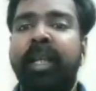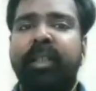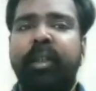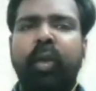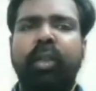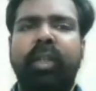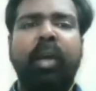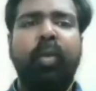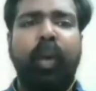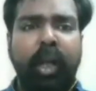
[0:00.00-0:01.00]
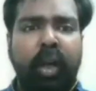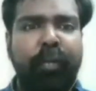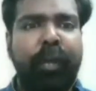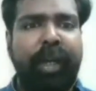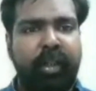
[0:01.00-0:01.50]
So there are quite a lot
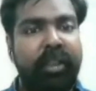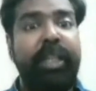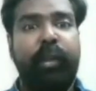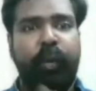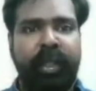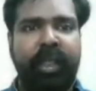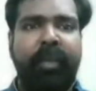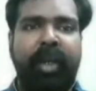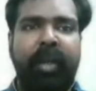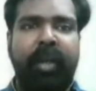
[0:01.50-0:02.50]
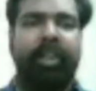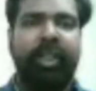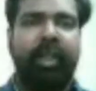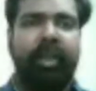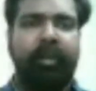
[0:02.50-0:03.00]
of writers, including Gabriel
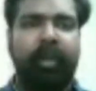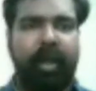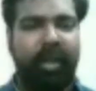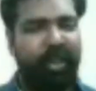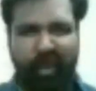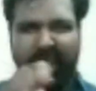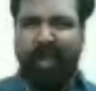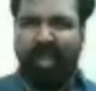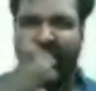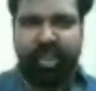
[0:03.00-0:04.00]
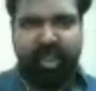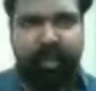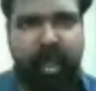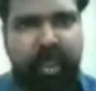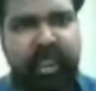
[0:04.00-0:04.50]
Marcia, Mar uh, sorry, Gabriel Garcia
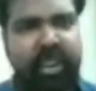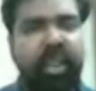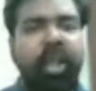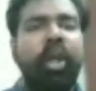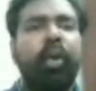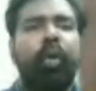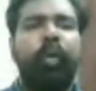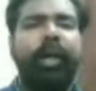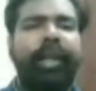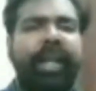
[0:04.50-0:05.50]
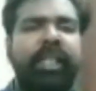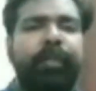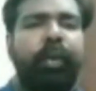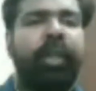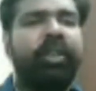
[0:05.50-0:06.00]
Marquez, who were
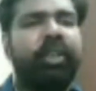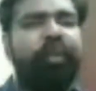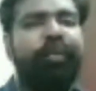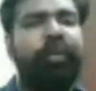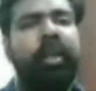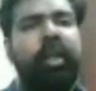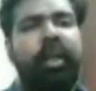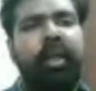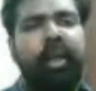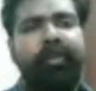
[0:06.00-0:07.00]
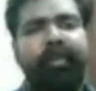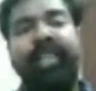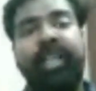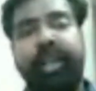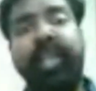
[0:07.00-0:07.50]
exponents of uh,
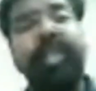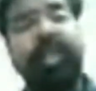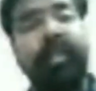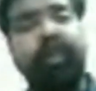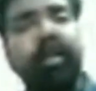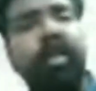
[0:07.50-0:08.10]
magic realism.